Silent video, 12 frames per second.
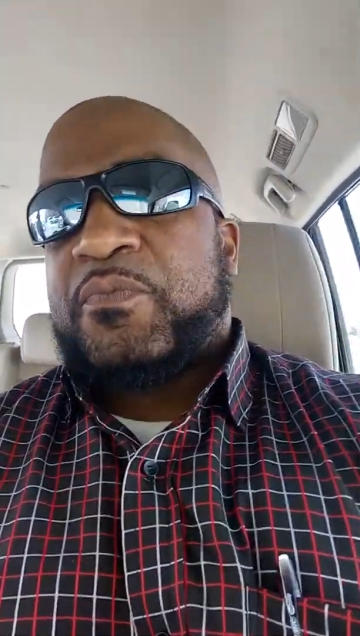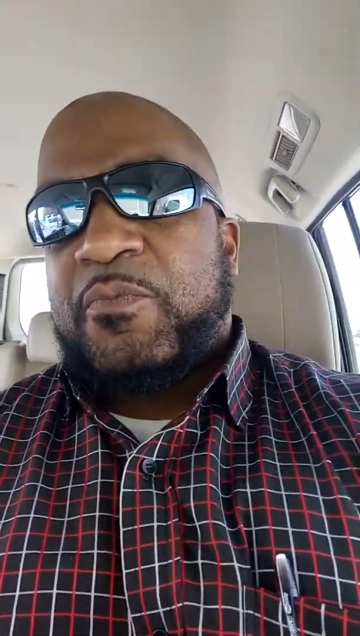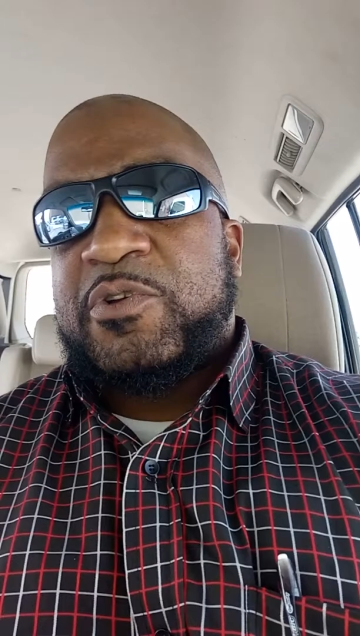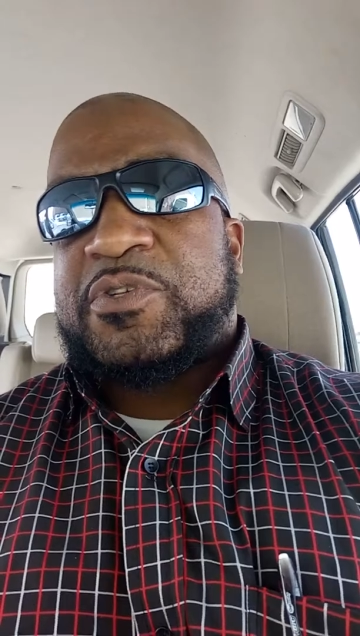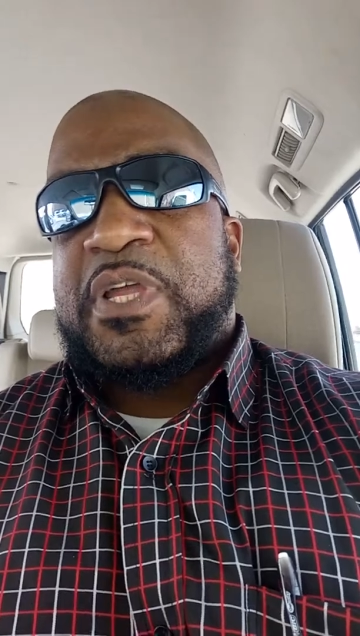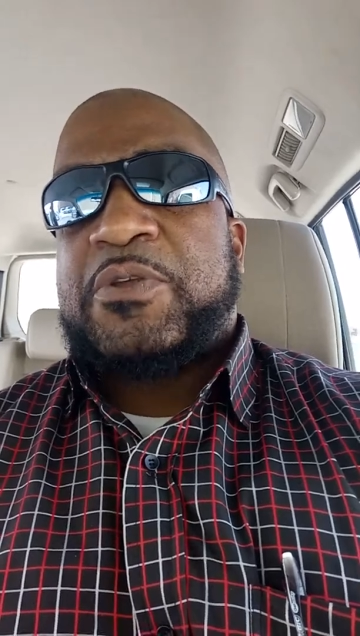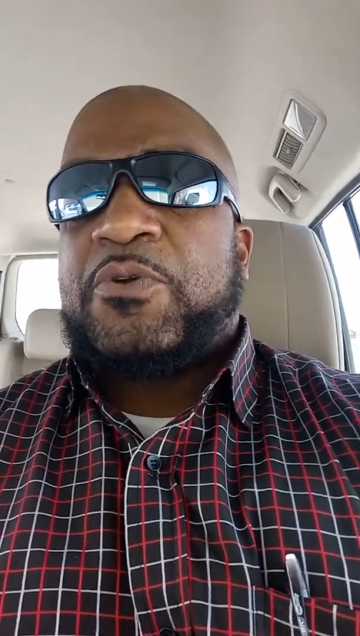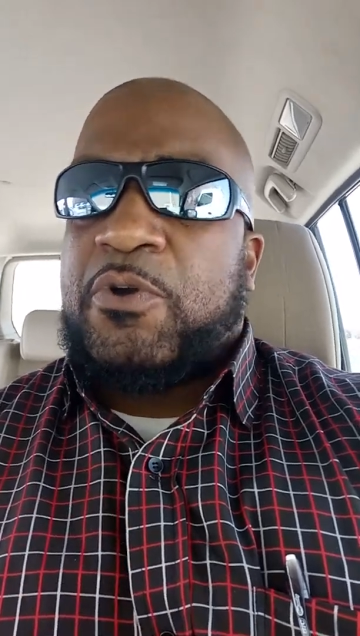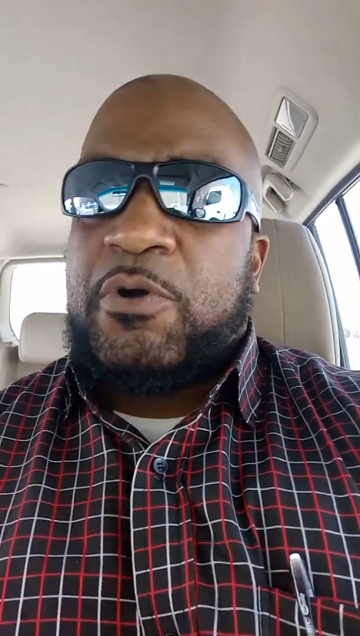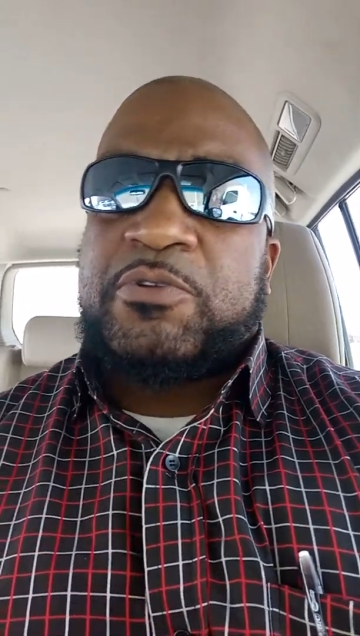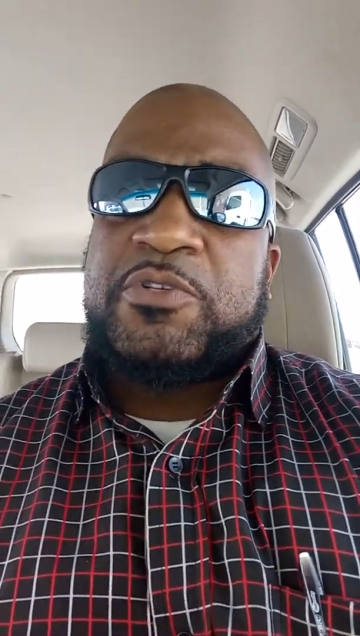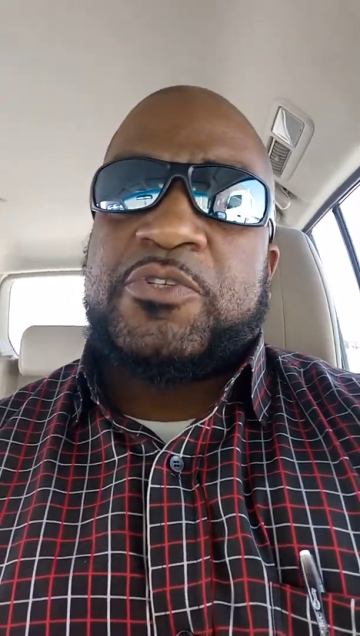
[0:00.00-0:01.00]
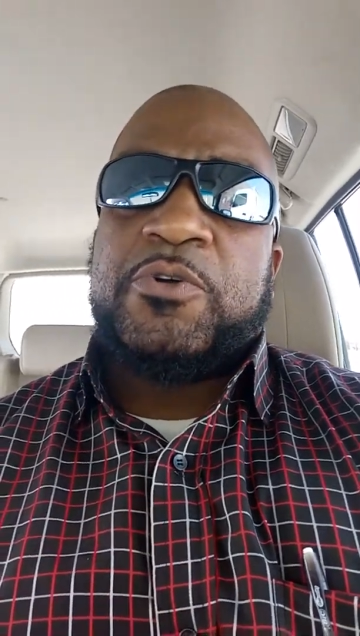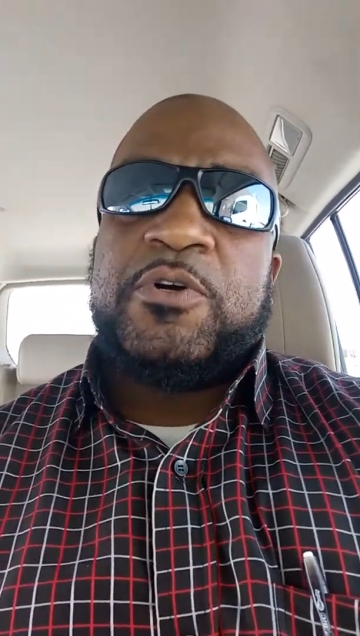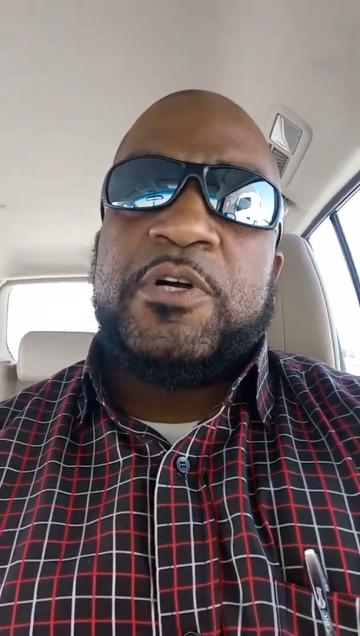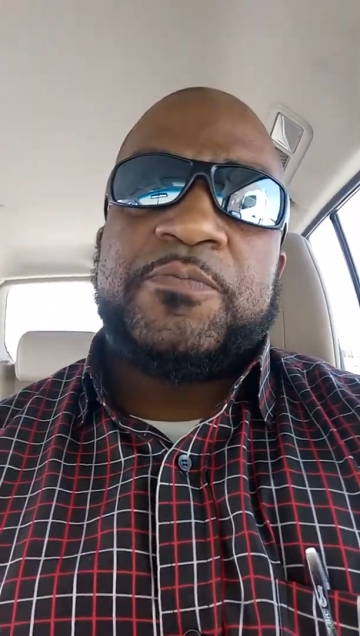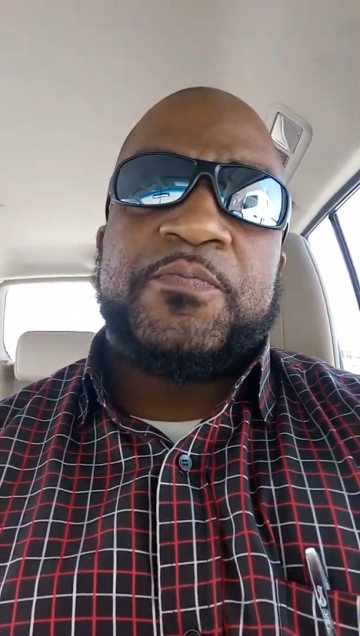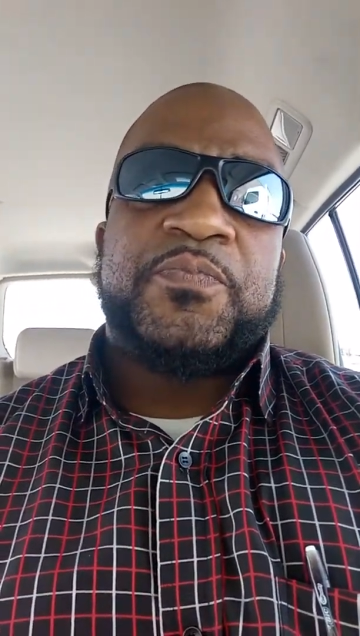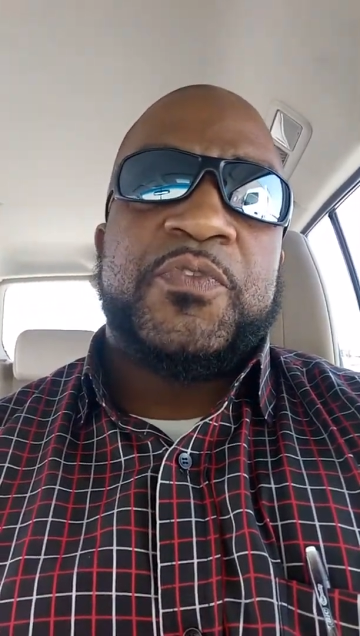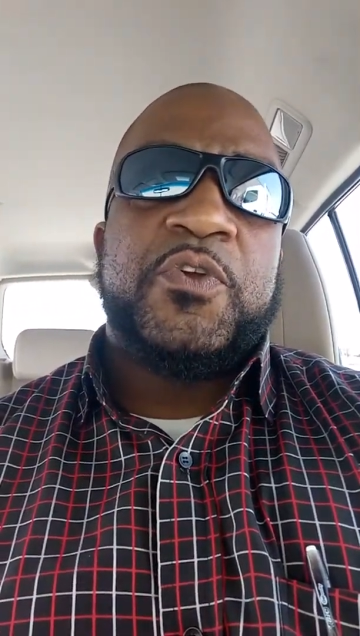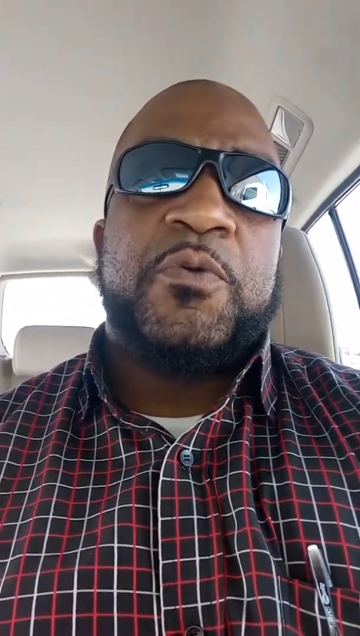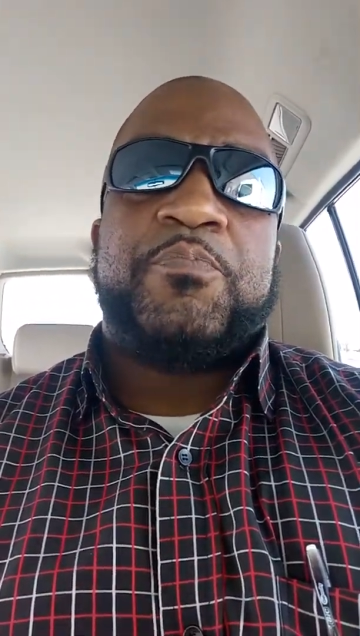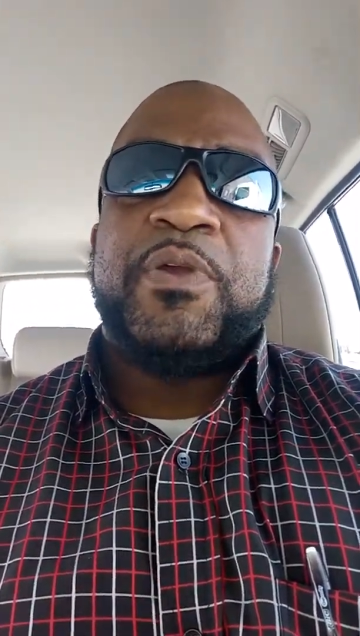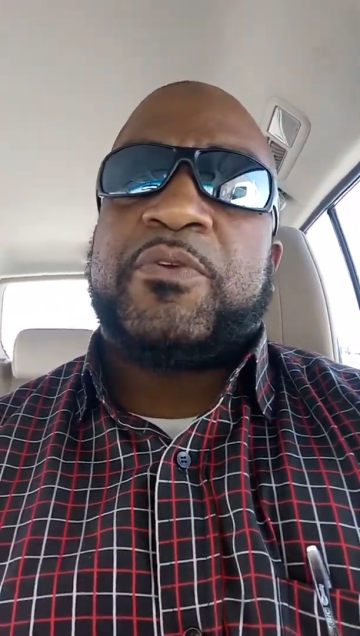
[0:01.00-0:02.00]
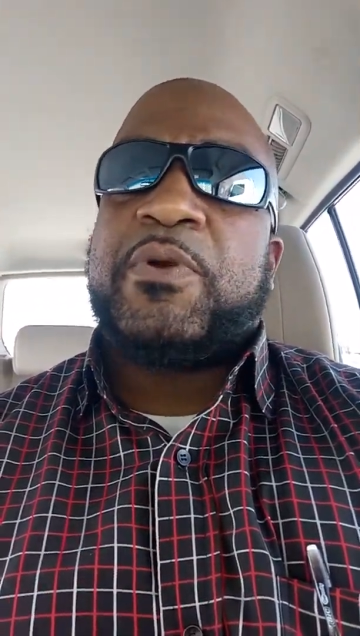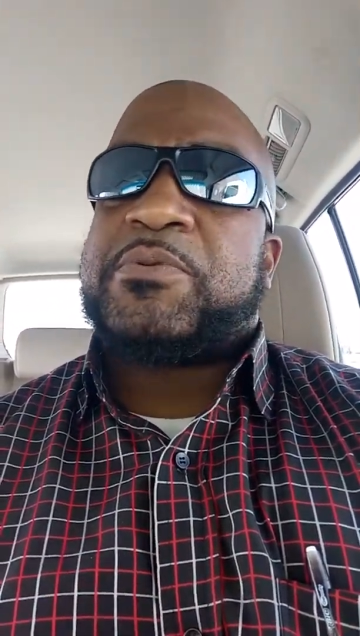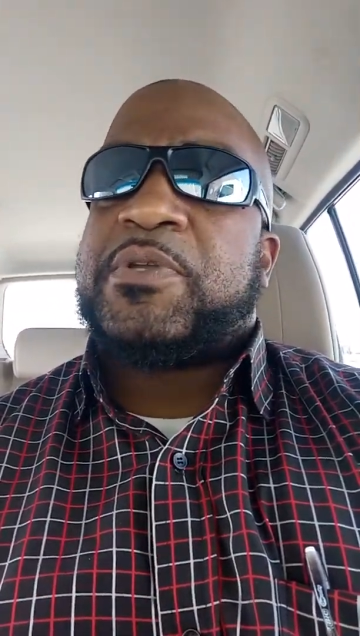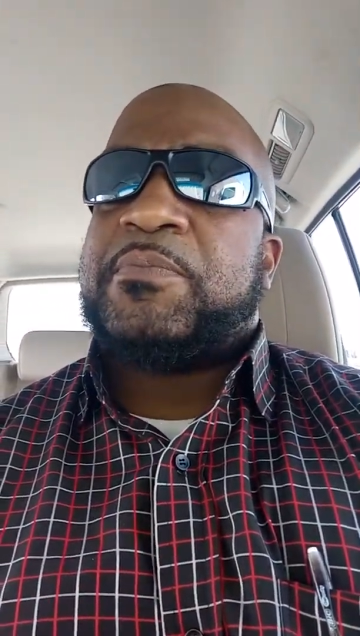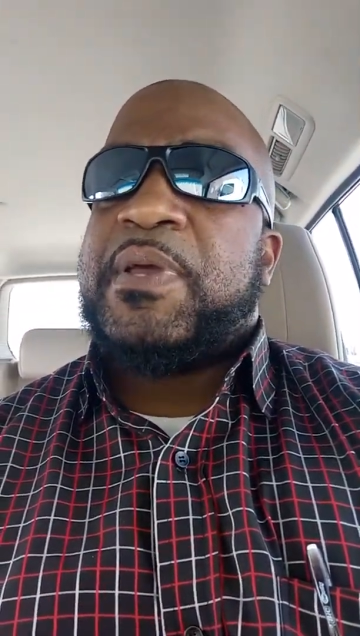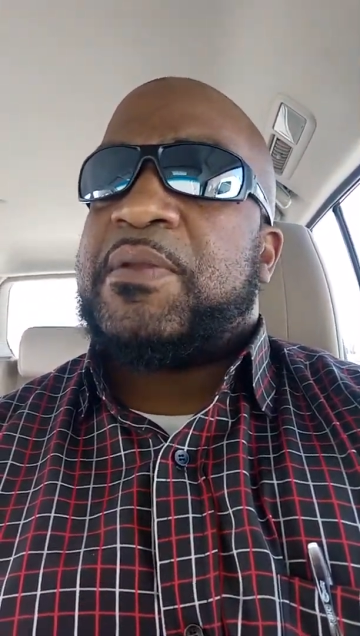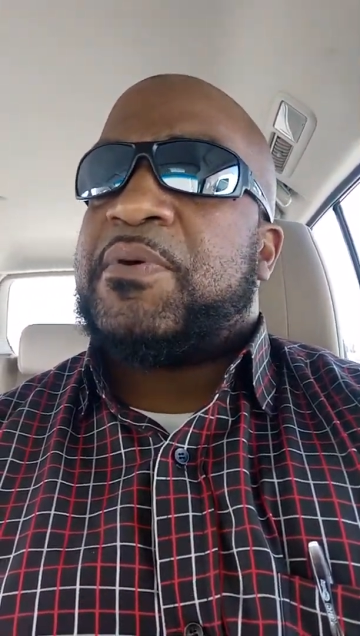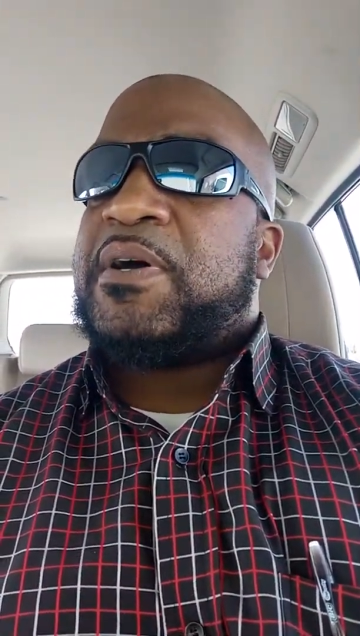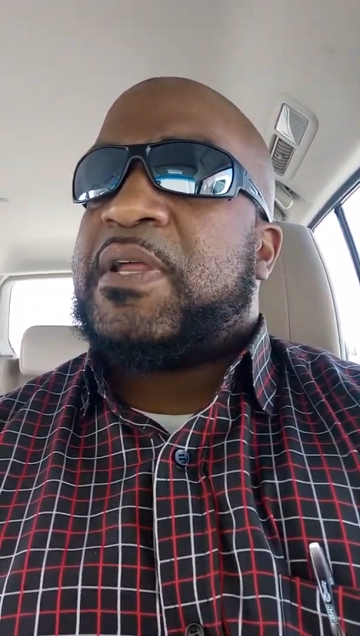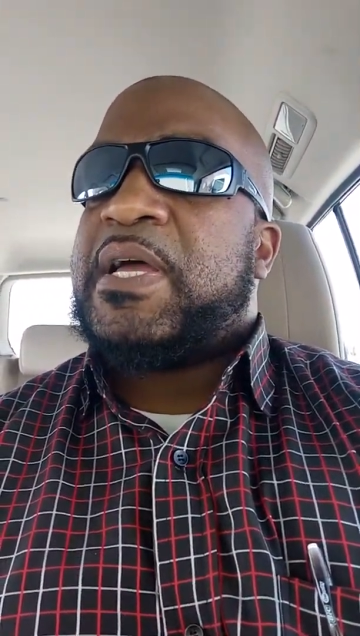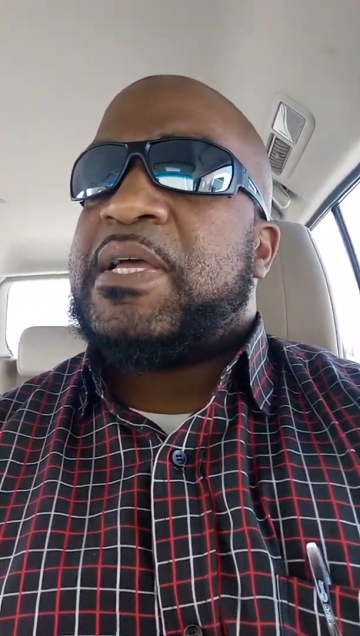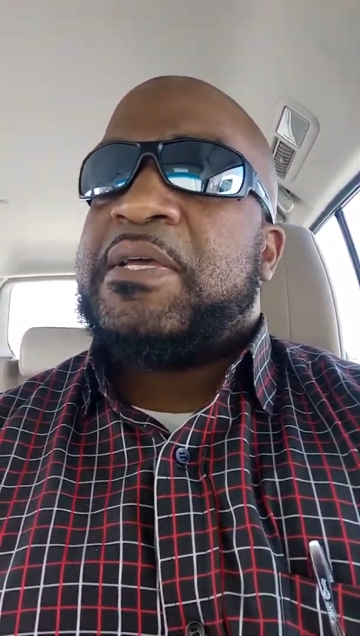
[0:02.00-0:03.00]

Most likely you're gonna go to the store, you're gonna pick you up something that uh,